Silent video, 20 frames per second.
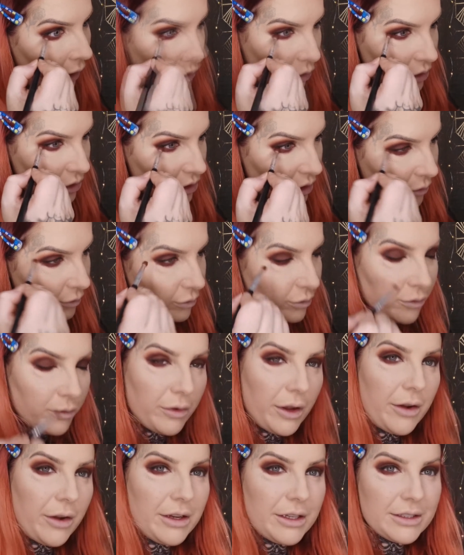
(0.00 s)
which I'm
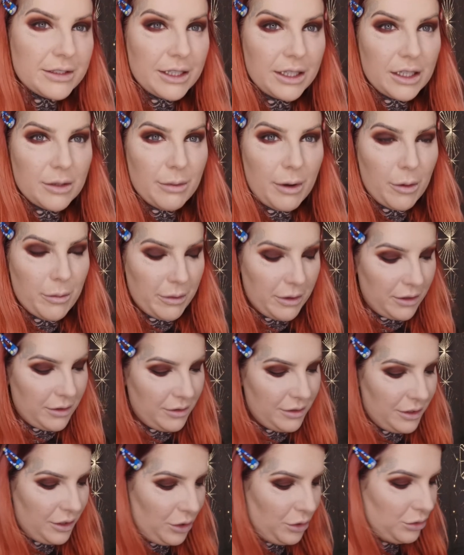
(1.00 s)
very excited about, but
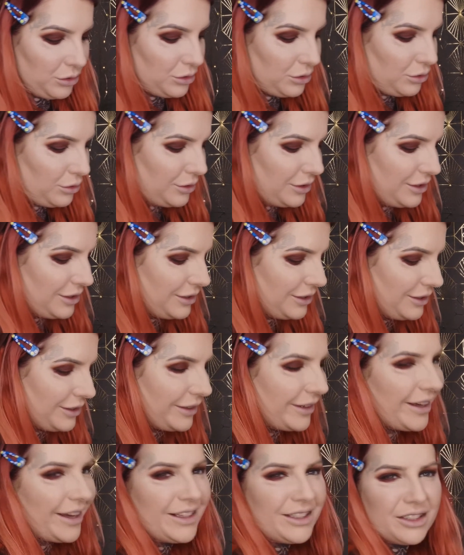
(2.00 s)
also
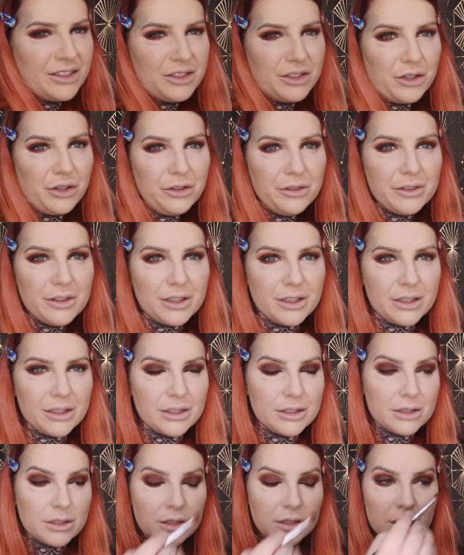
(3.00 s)
kind of
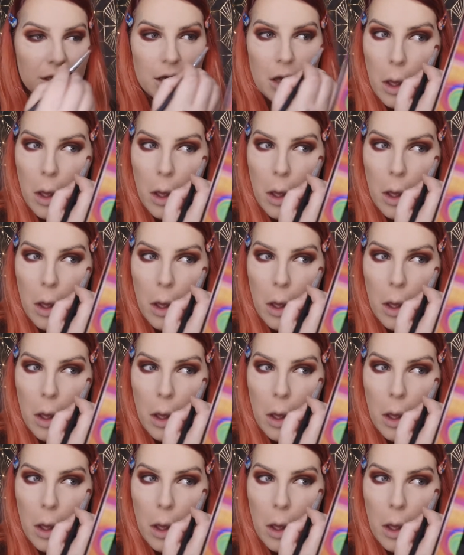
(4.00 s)
nervous.